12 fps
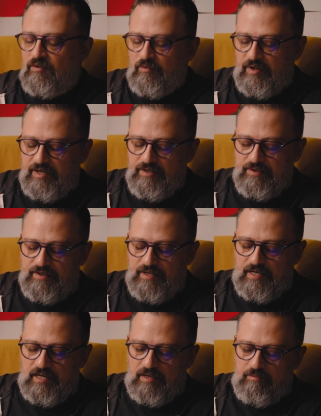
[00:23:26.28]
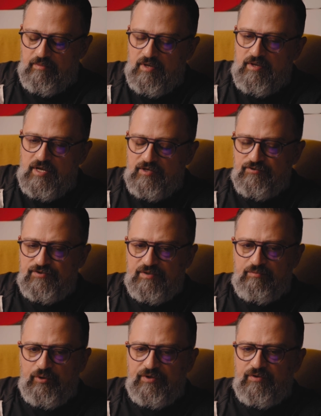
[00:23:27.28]
Right.
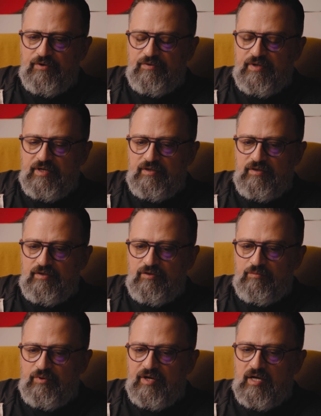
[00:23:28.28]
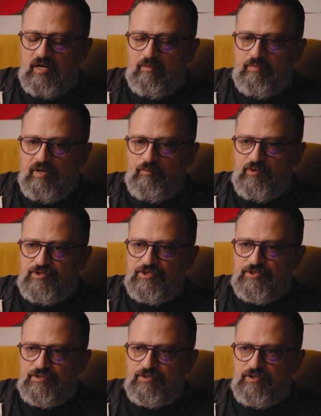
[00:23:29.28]
Interesting point though that you bring up,
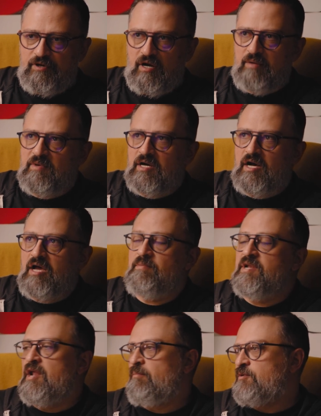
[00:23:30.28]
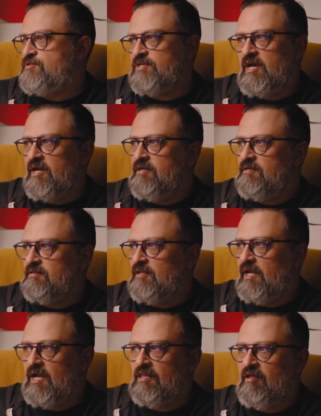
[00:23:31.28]
which, I'm a numbers guy.
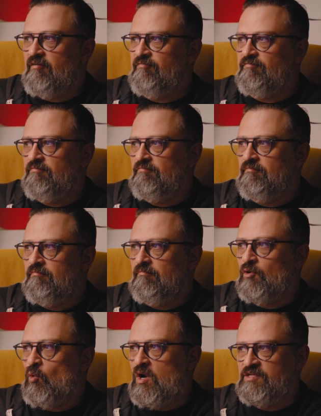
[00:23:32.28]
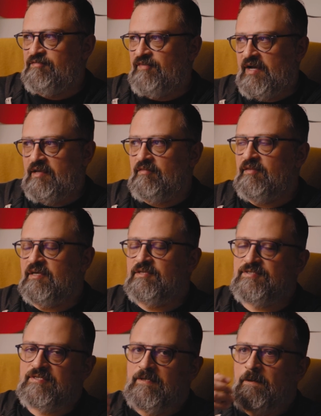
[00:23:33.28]
Like I love quantifying
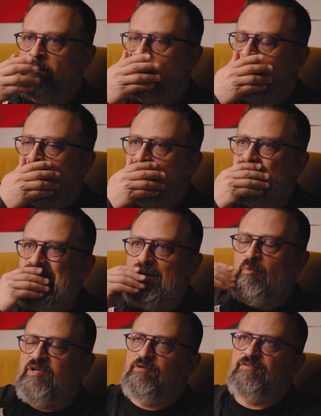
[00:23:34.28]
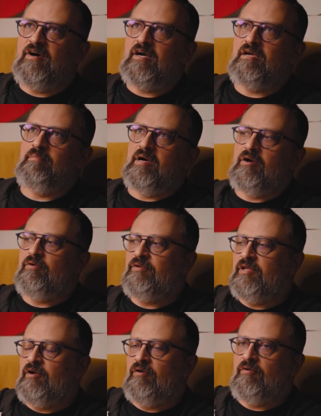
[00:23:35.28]
things. And when you talk about,
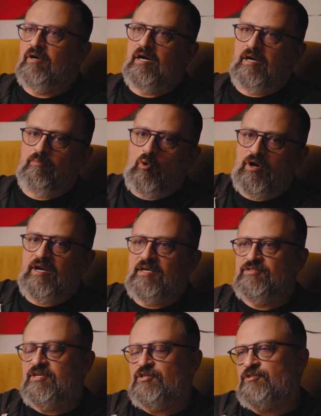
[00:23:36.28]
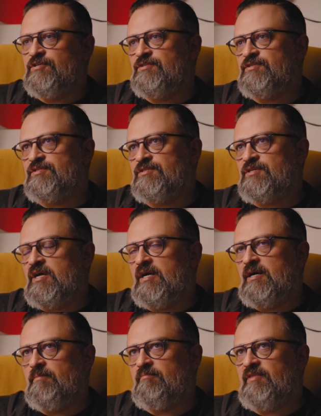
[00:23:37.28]
organizations
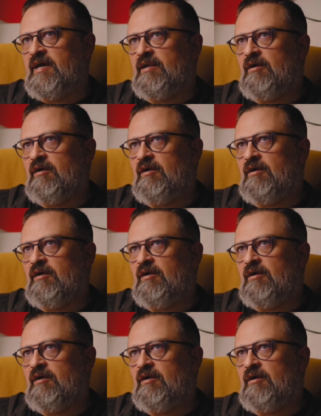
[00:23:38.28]
that